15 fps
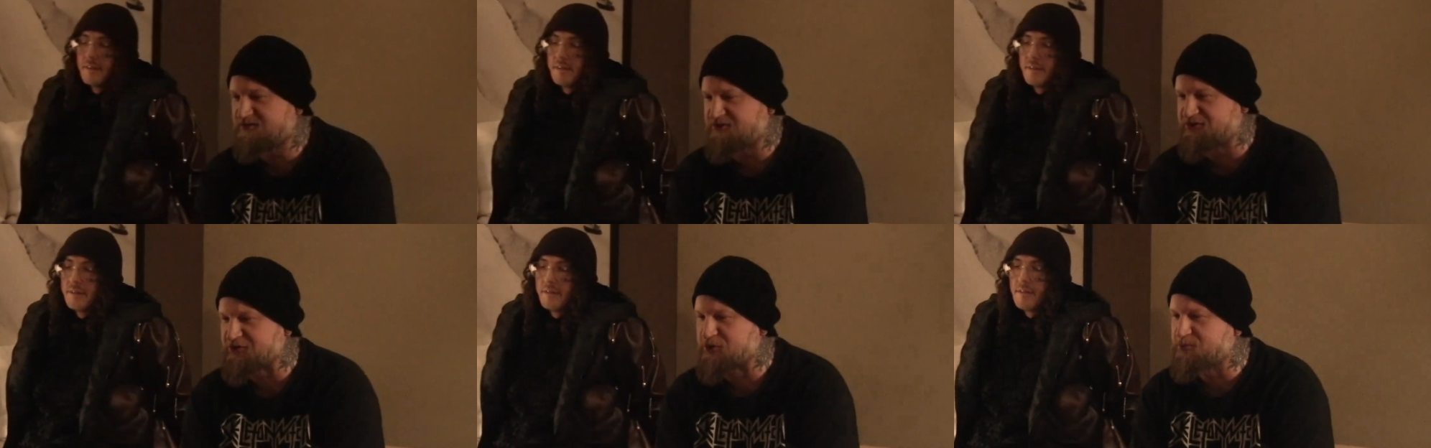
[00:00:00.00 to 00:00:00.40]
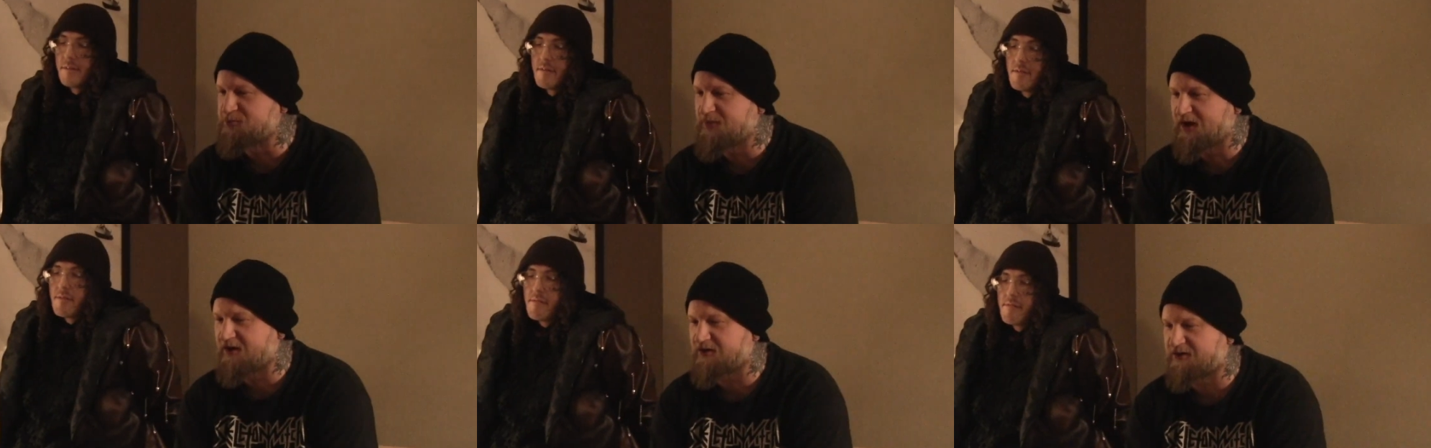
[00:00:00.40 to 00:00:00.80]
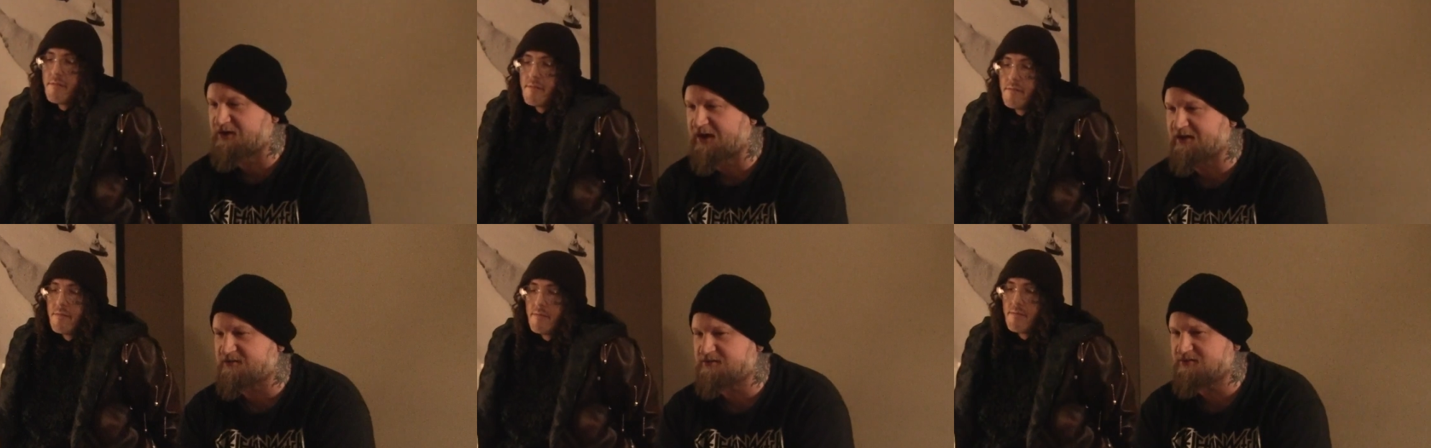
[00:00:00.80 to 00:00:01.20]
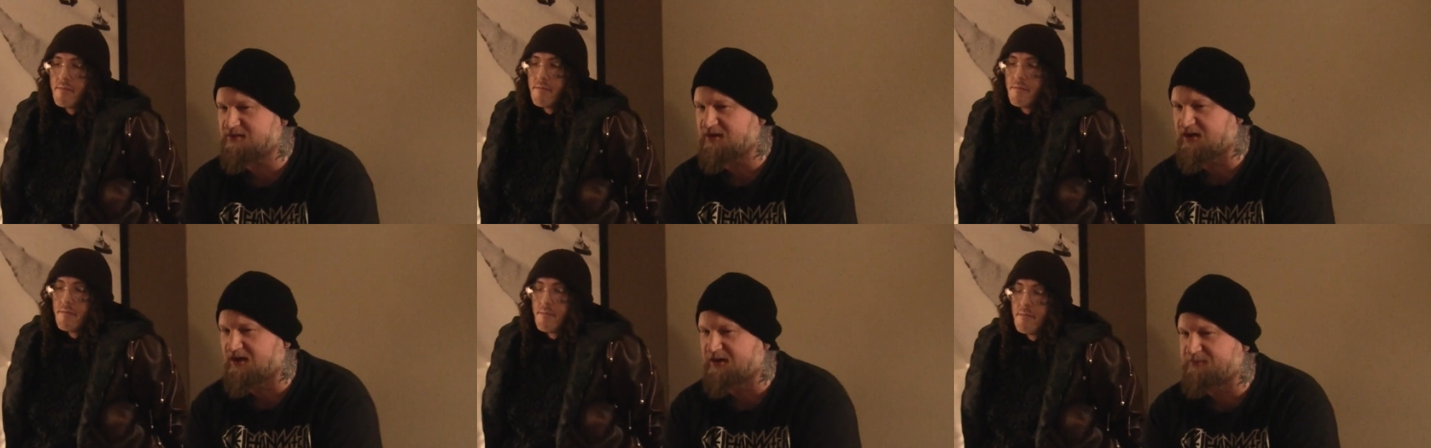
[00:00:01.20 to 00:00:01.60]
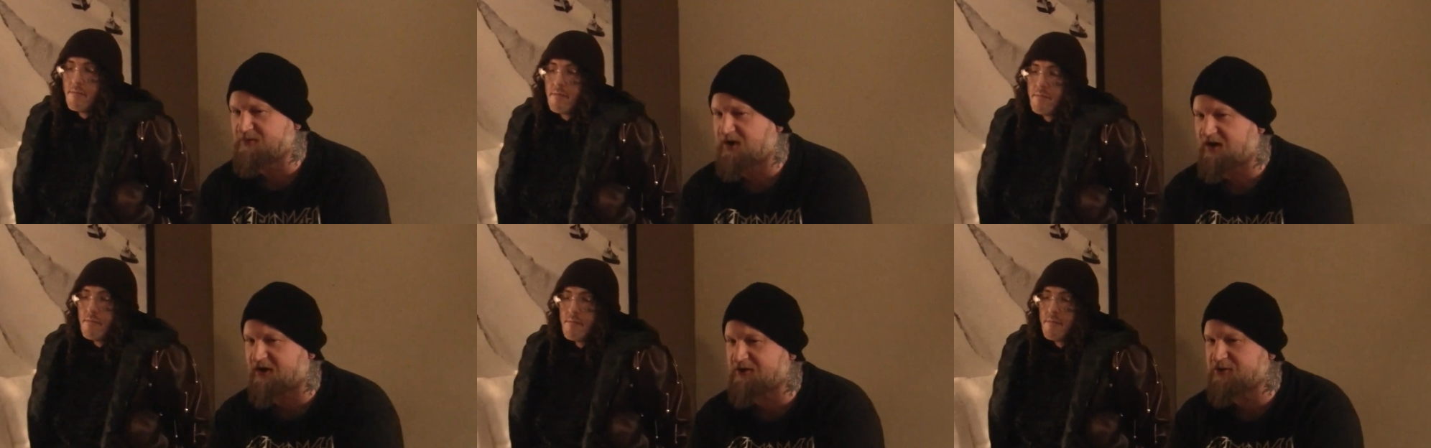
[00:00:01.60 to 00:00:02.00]
Speaker 1: doom metal or like um,
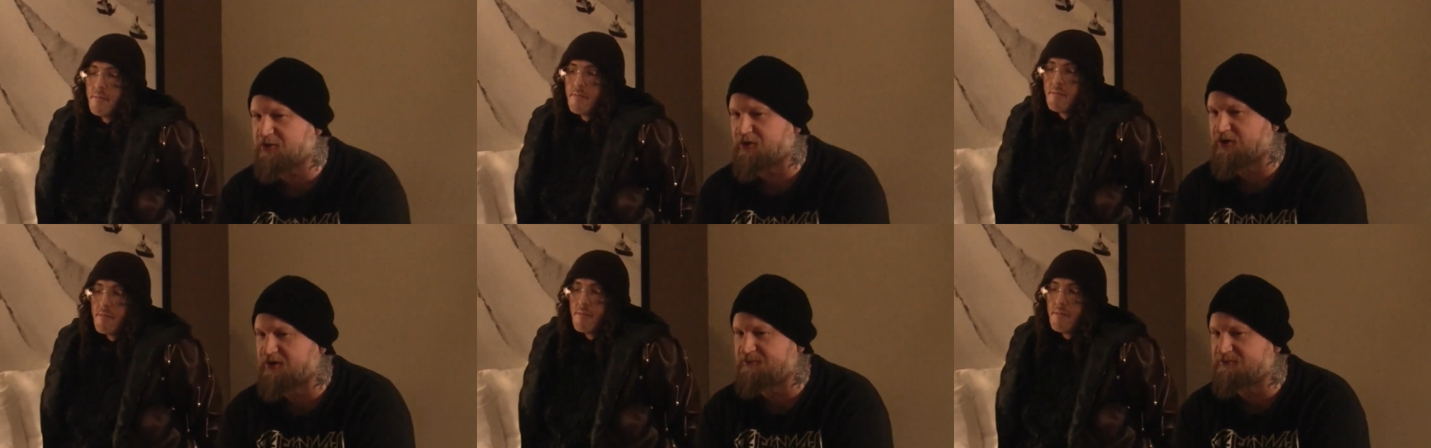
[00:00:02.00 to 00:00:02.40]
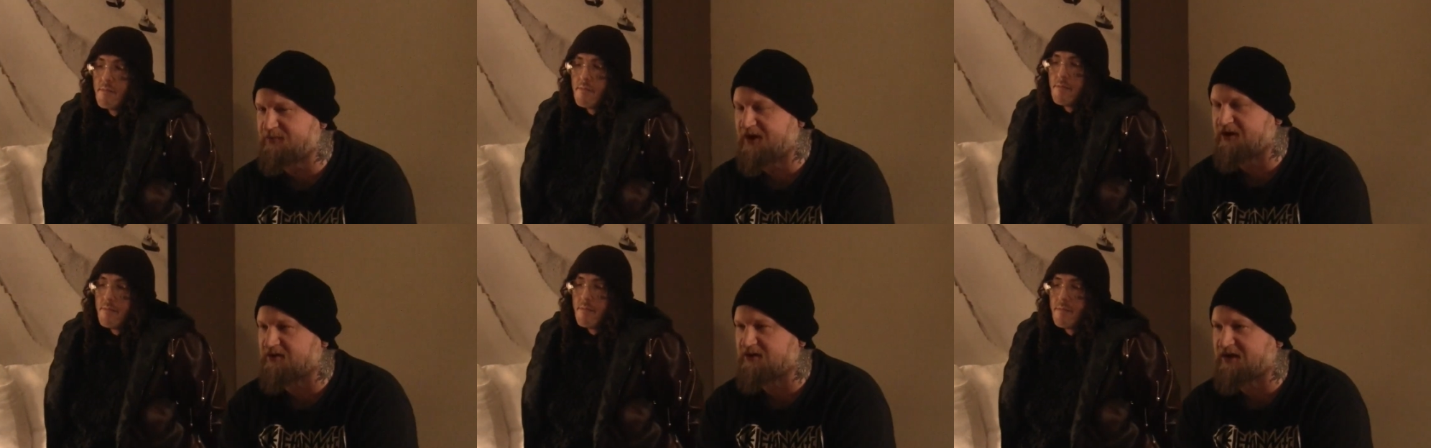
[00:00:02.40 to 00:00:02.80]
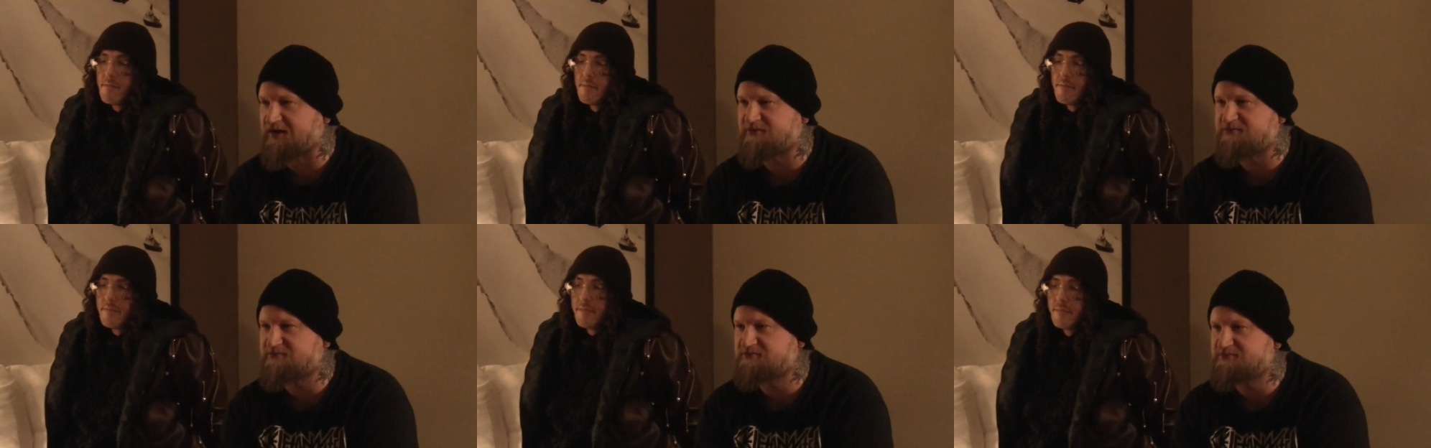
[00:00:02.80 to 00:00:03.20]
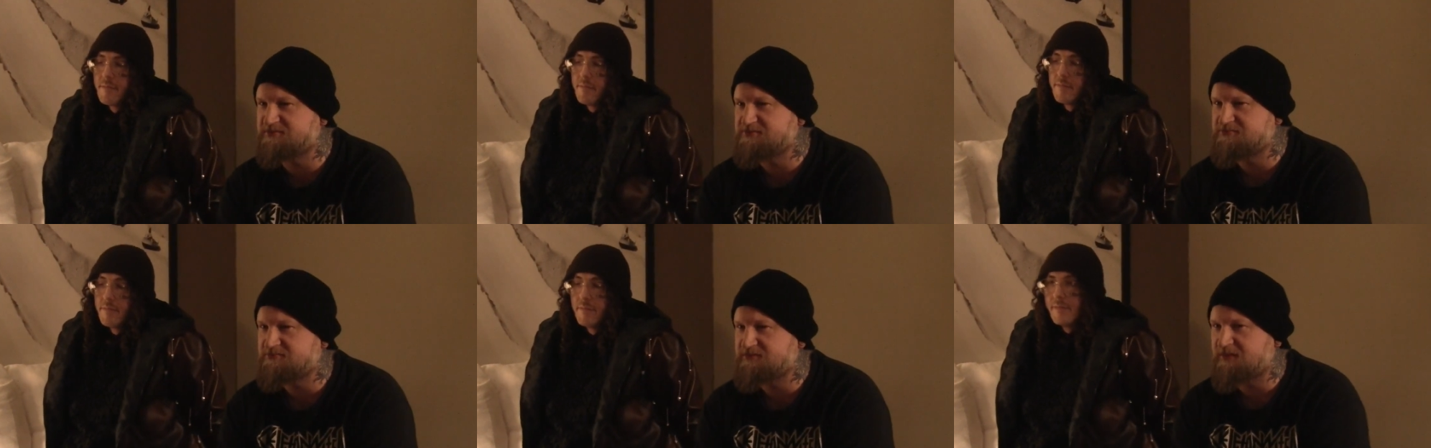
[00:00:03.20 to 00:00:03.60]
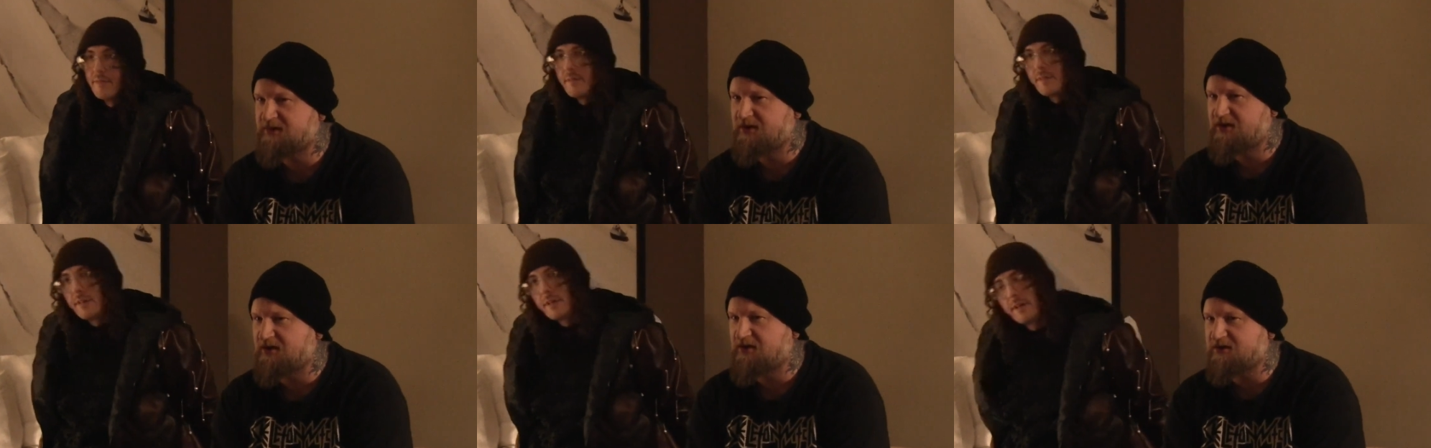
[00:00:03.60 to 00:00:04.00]
hardcore metal like
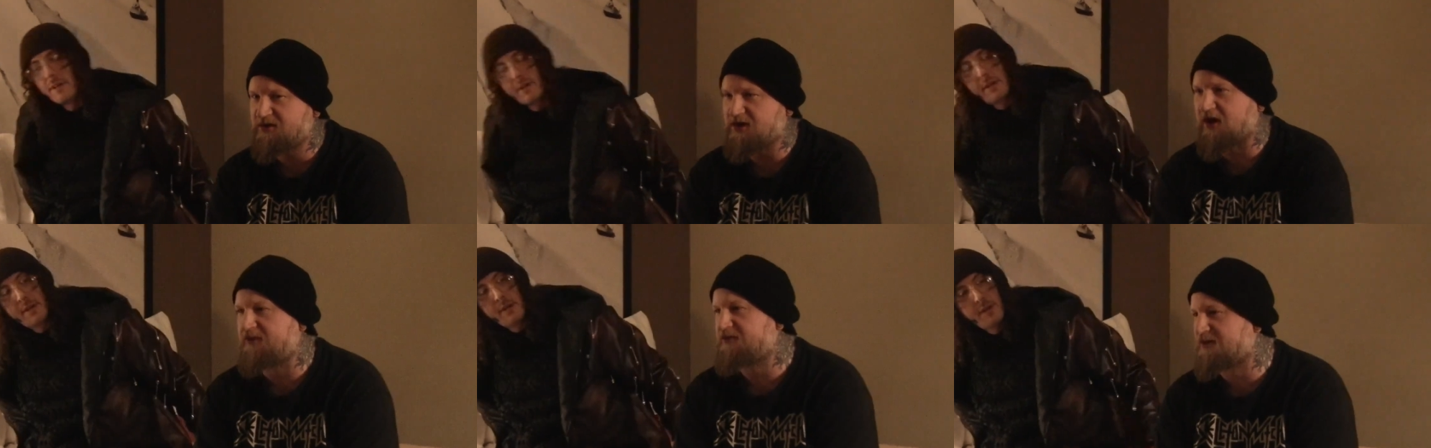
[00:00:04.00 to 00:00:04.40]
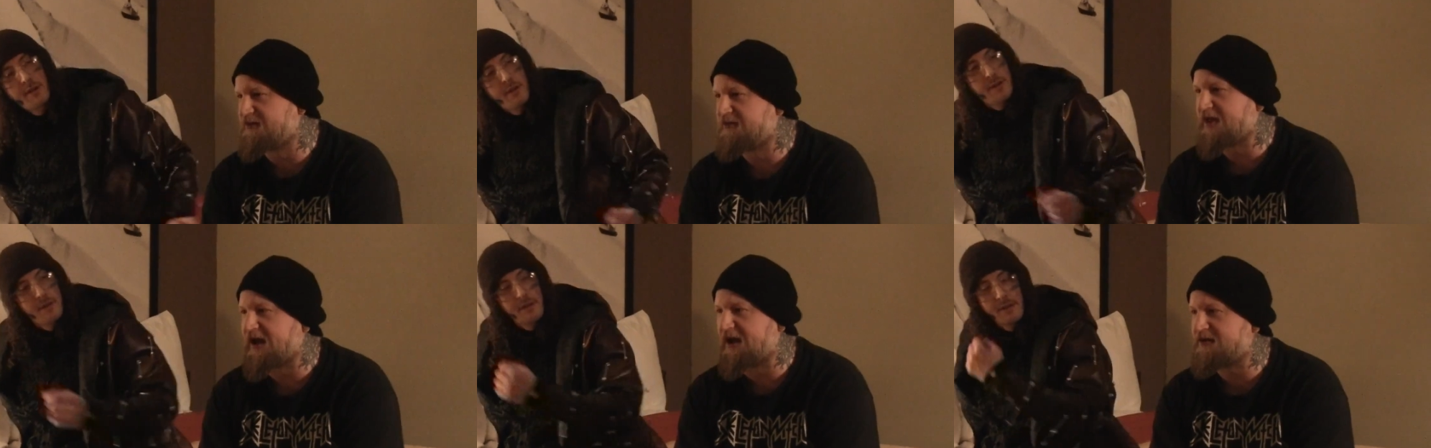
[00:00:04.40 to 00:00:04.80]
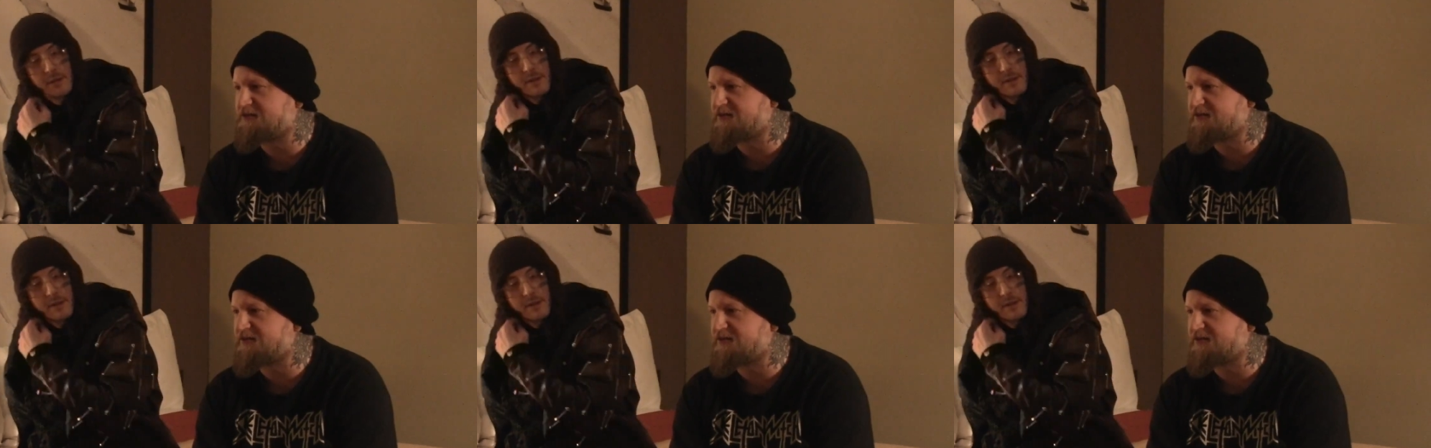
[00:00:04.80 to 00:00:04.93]
cover of that,